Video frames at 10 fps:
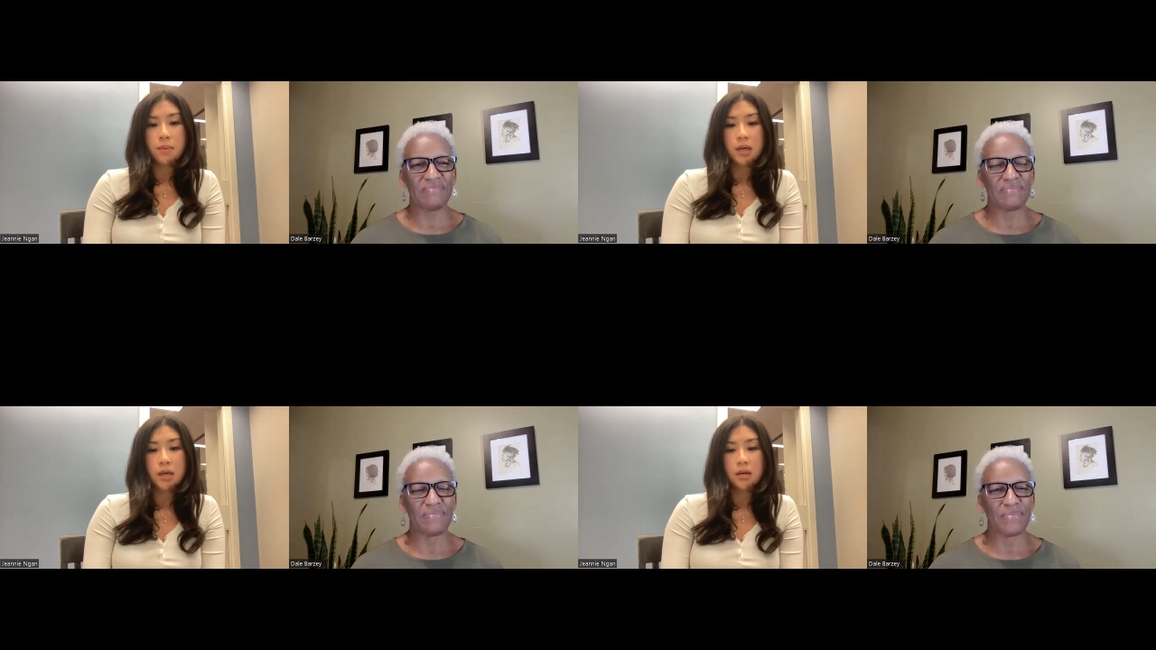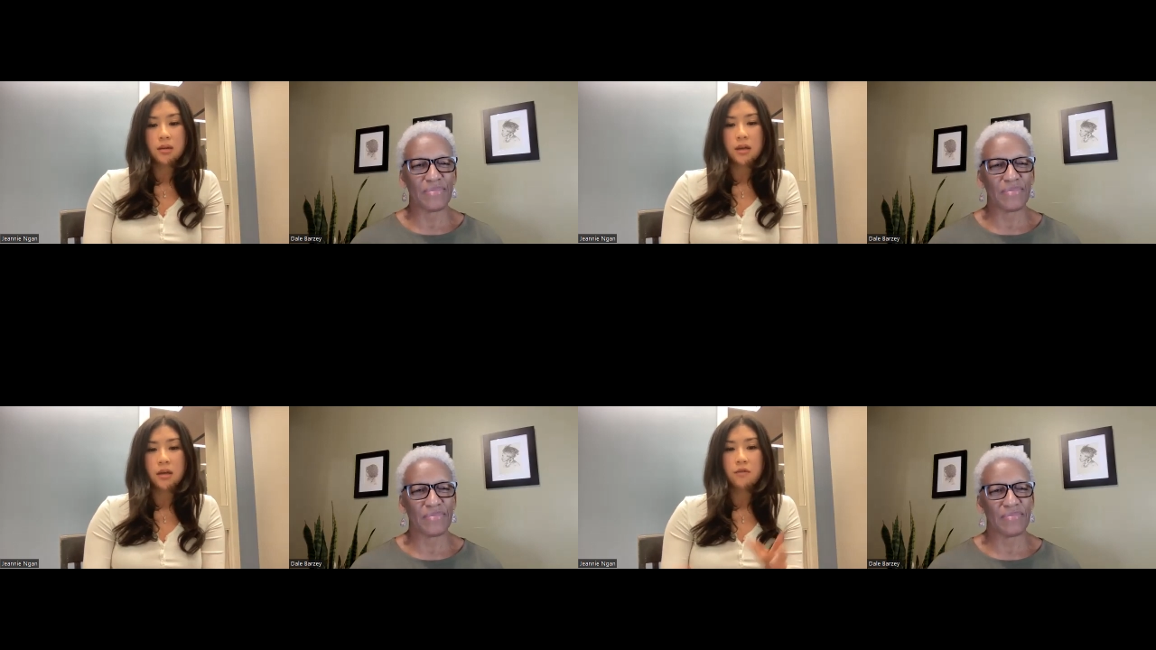
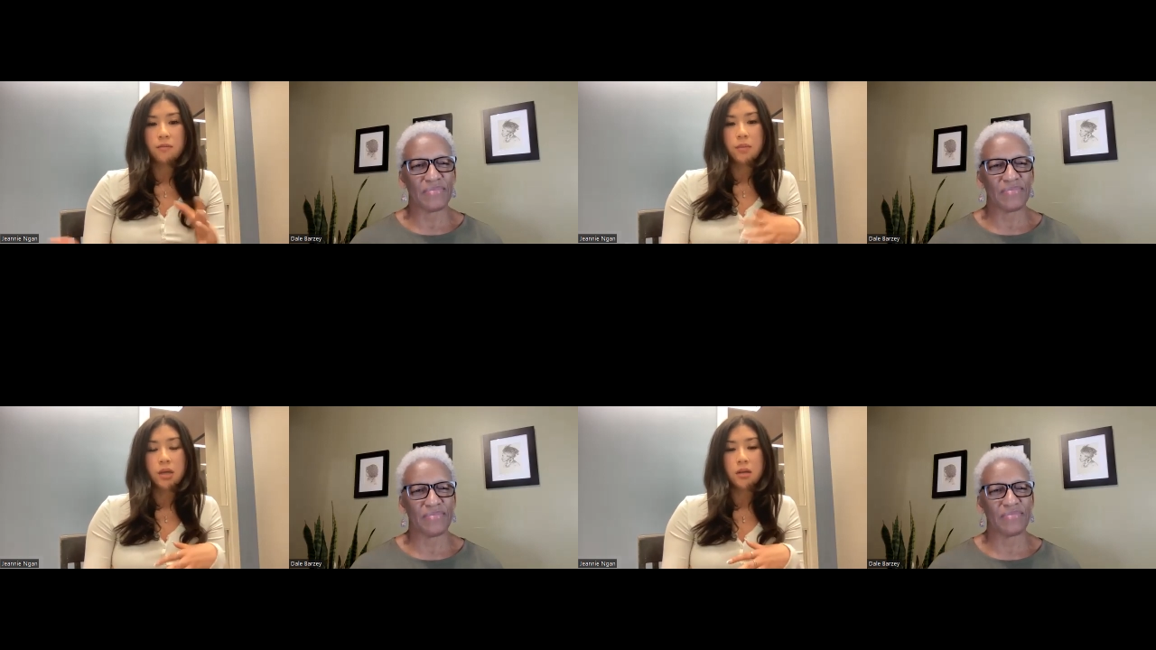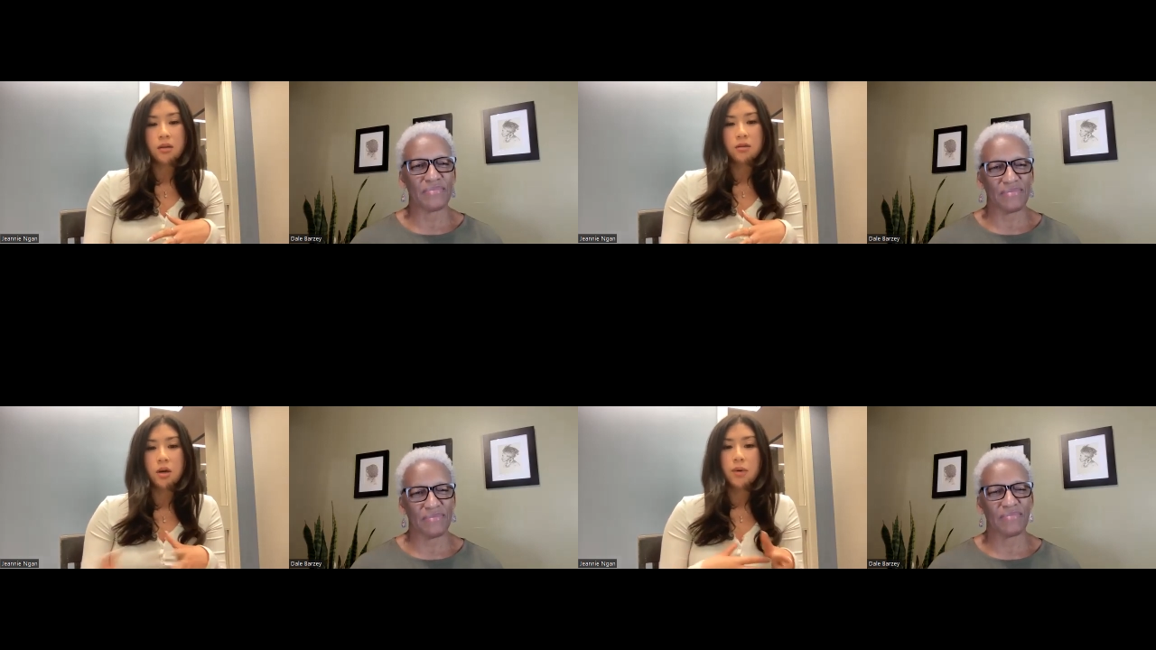Speaker 1: big thing of
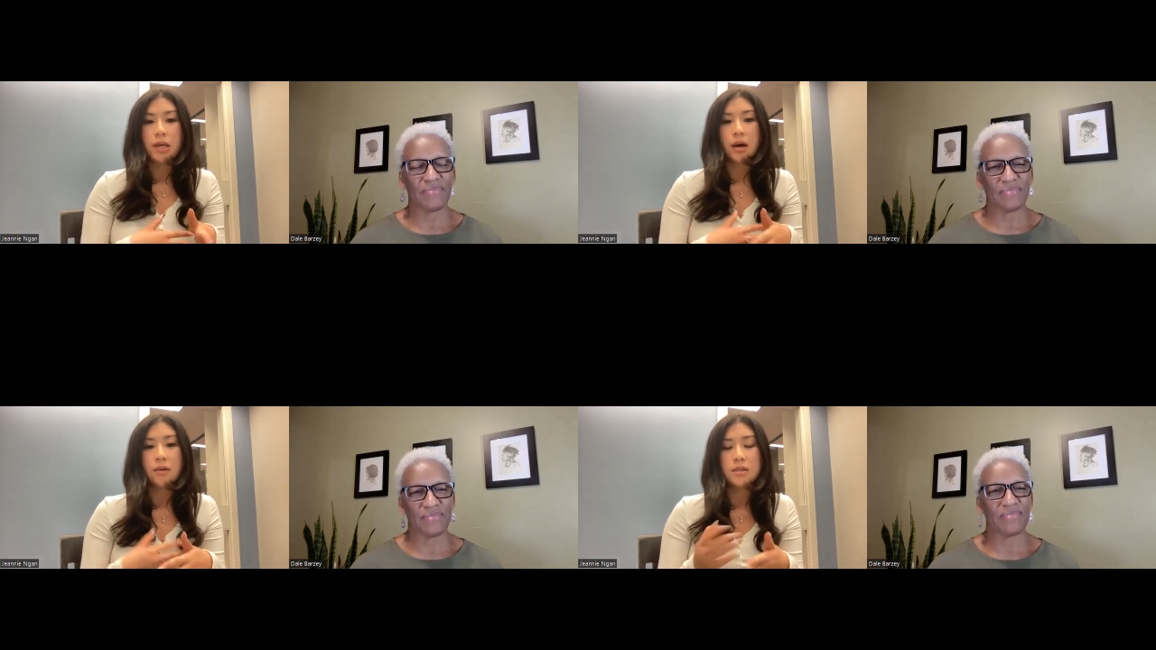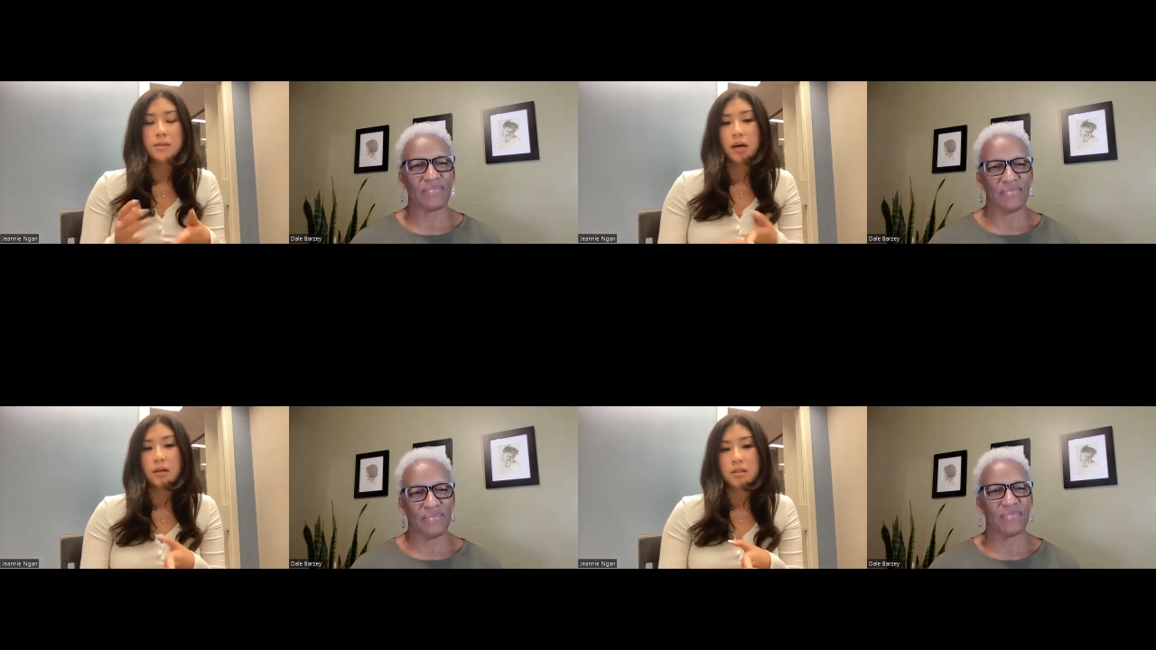me knowing how
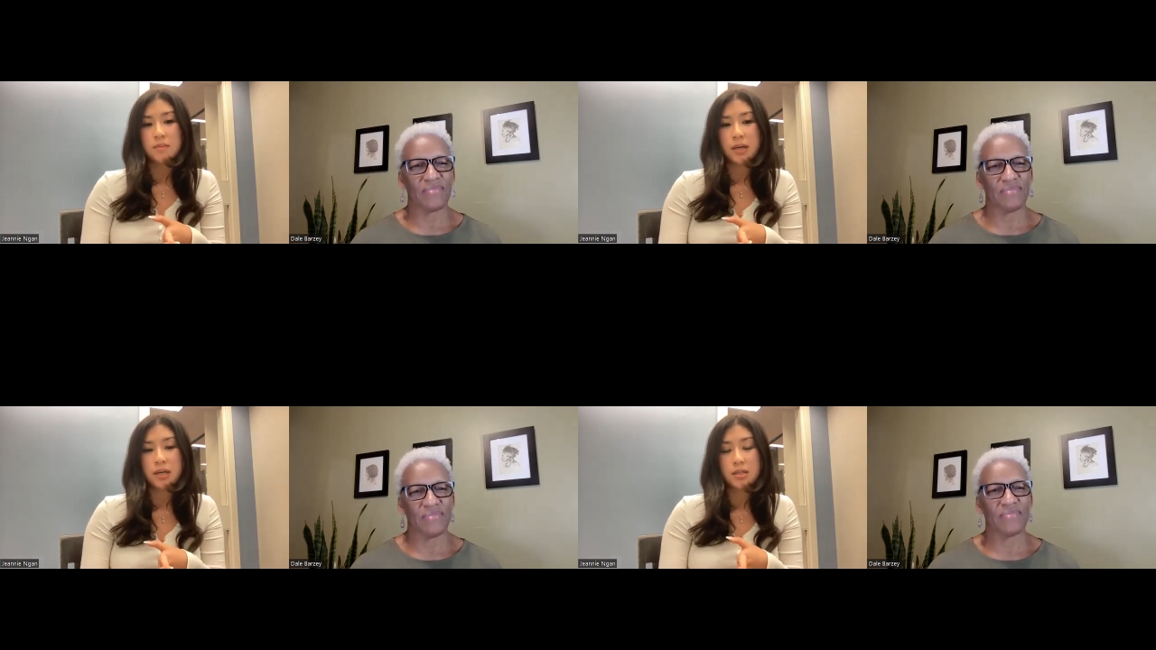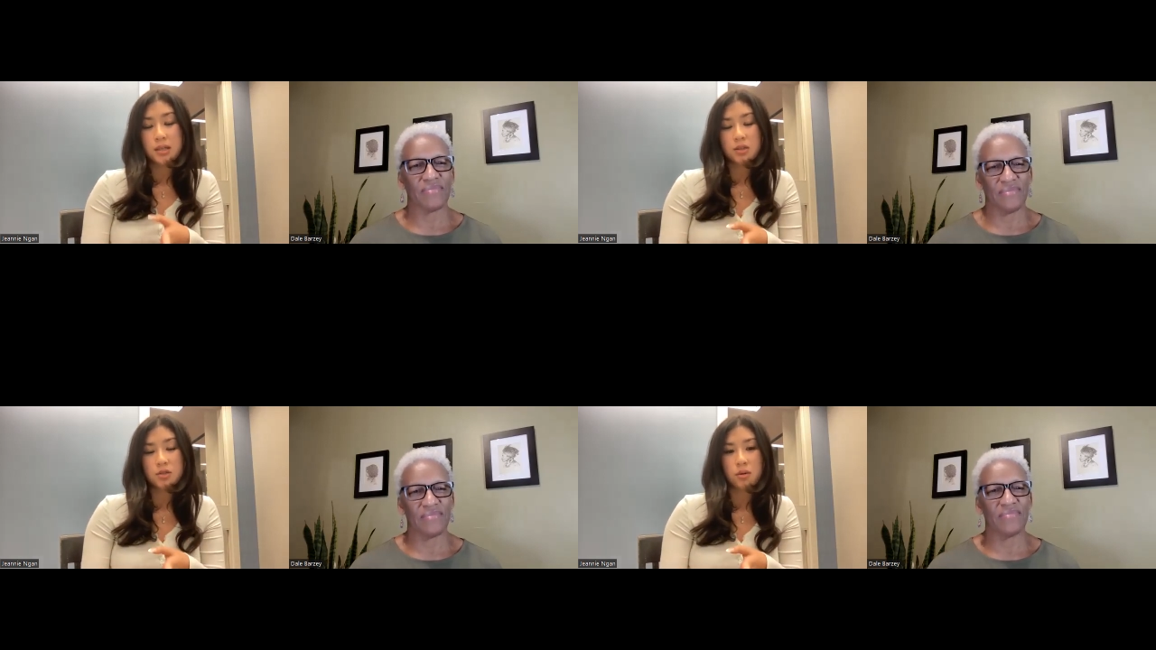to balance my
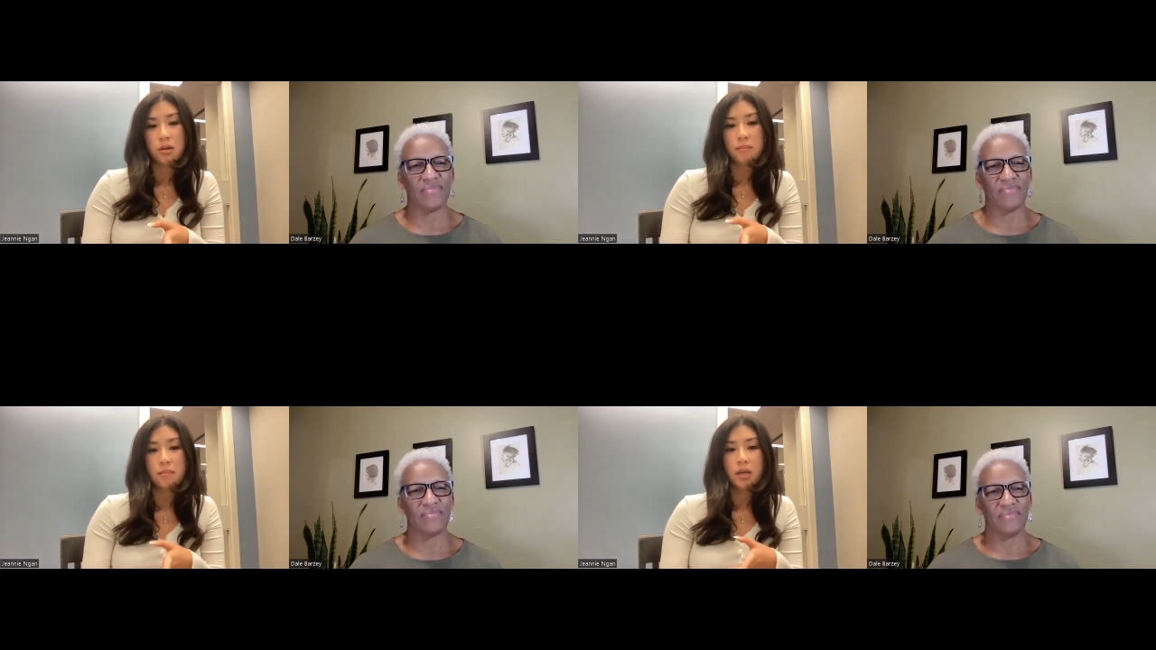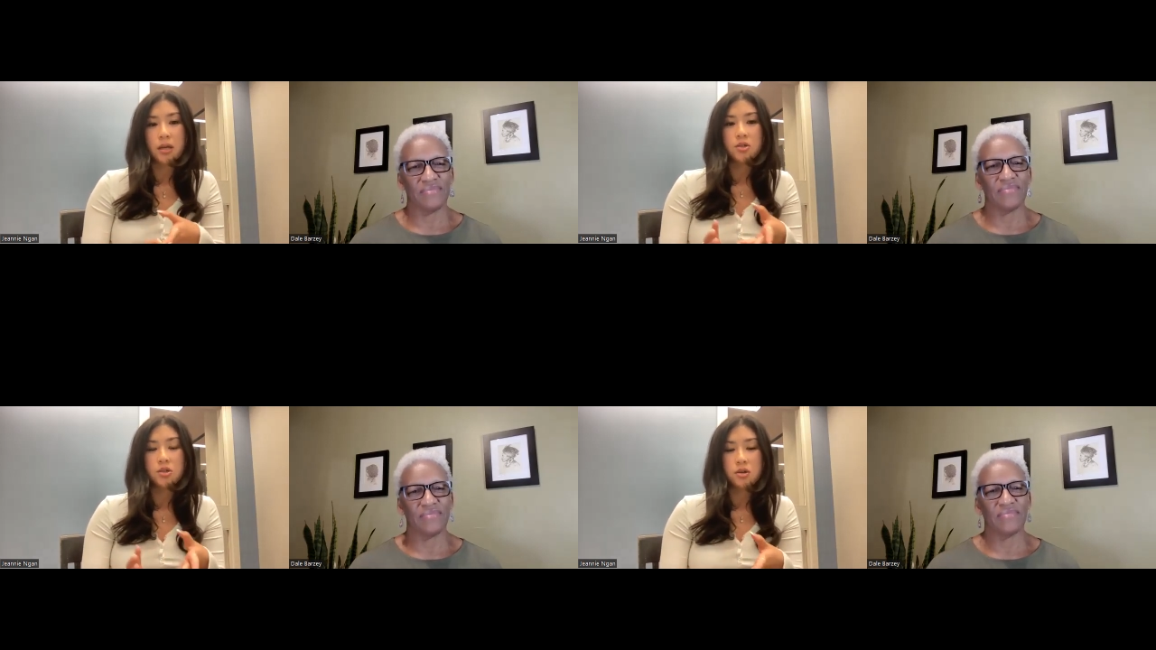schedule and
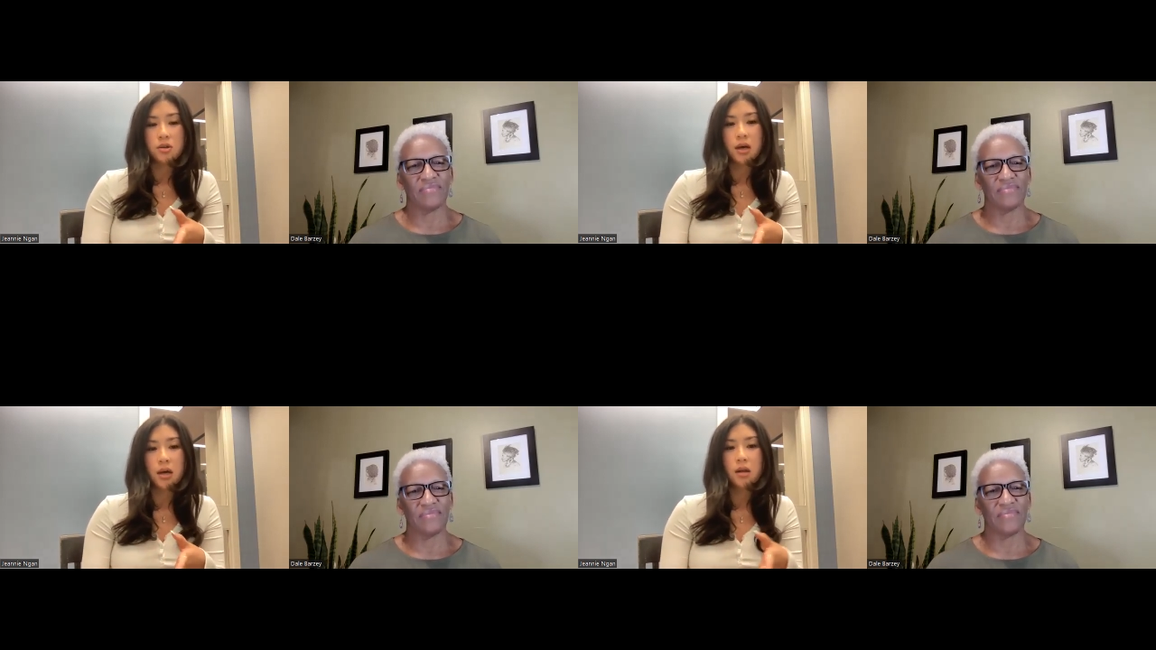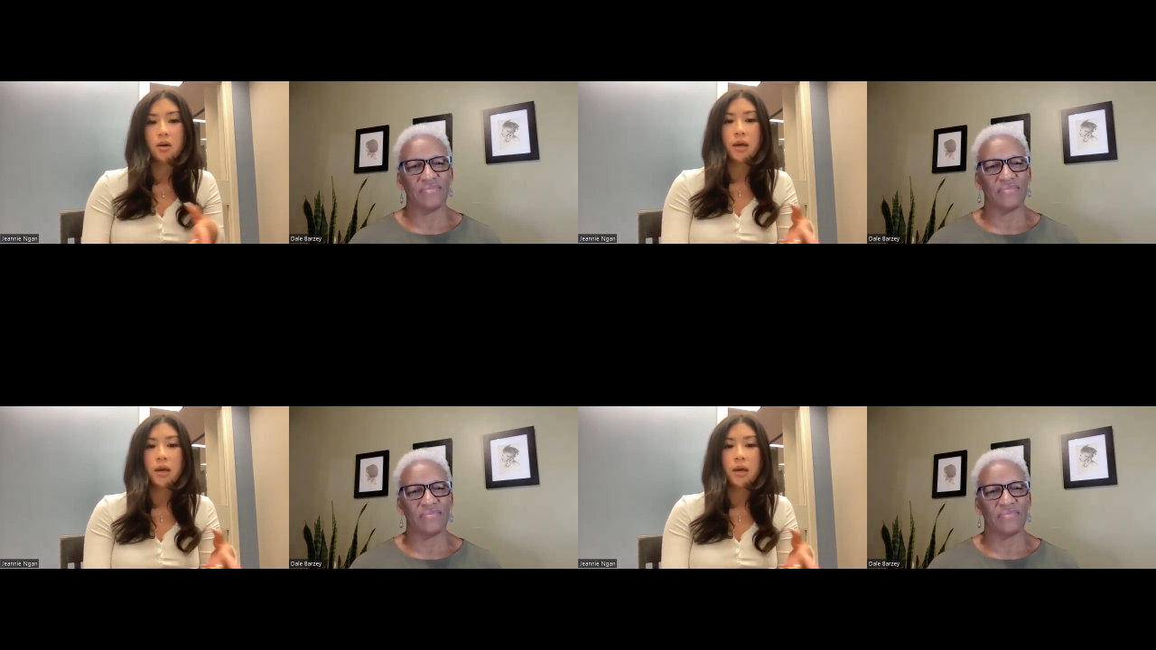making sure that,